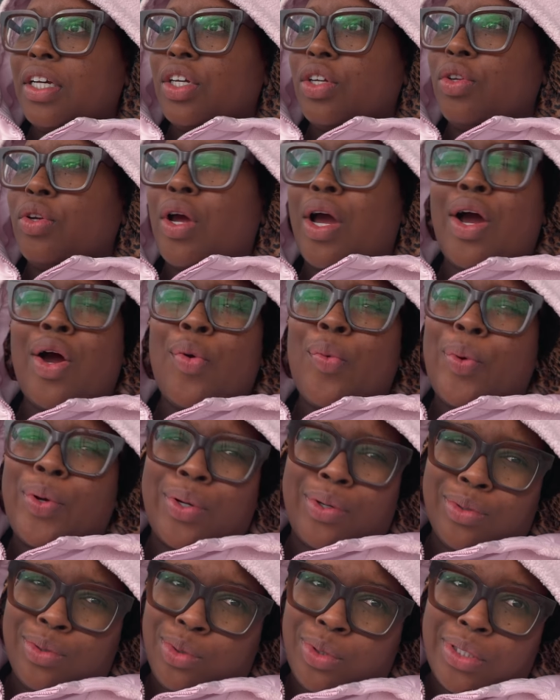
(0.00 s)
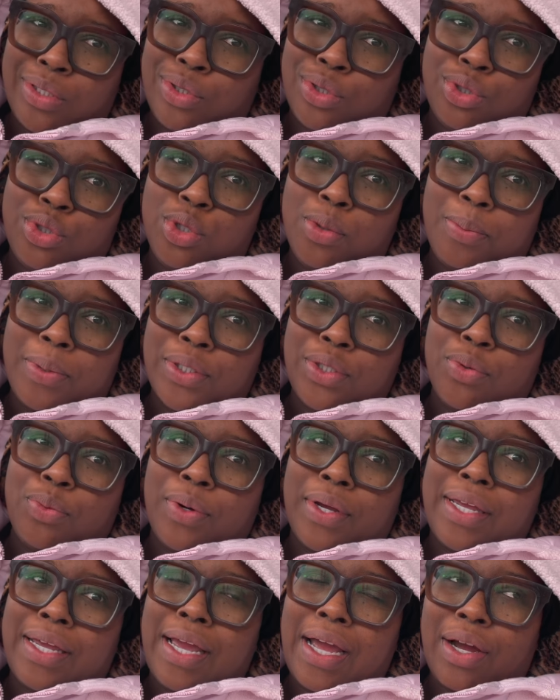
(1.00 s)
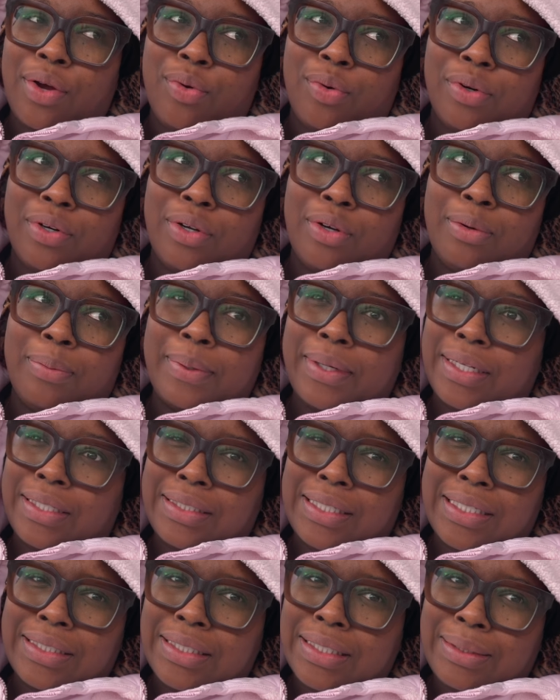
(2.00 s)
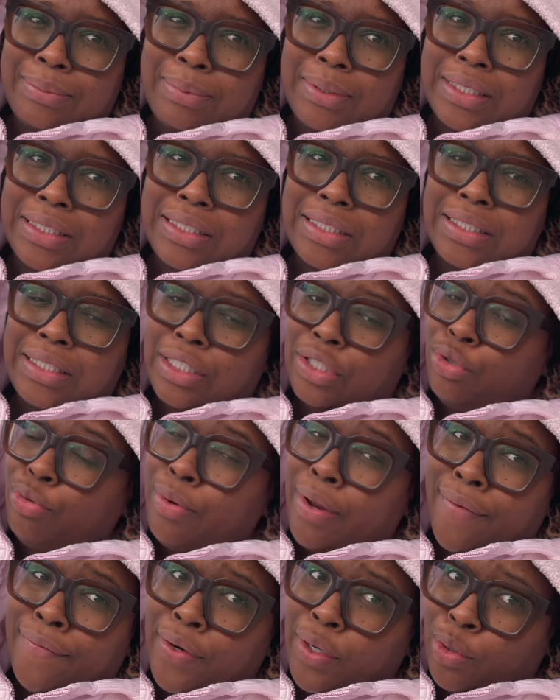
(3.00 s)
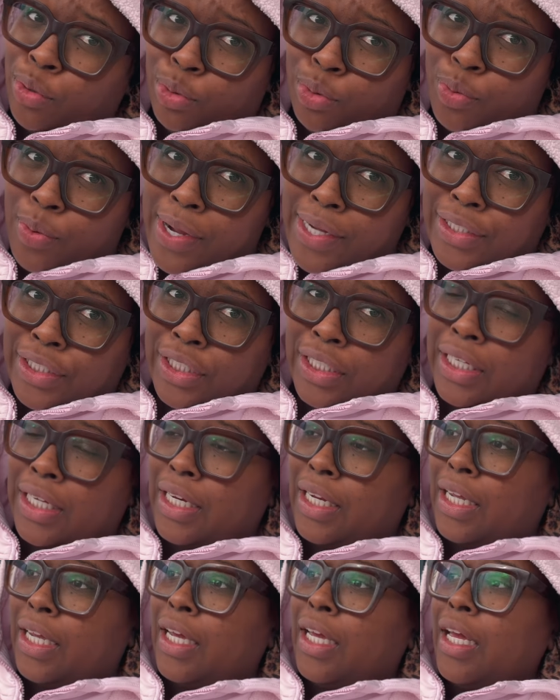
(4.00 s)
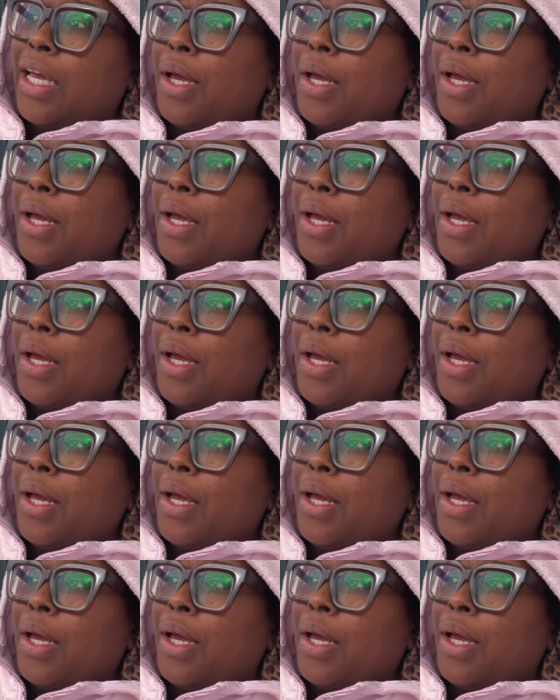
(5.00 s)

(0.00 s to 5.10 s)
you know i don't want to go into too much of what he got going on because that's his business and you never know who watching honey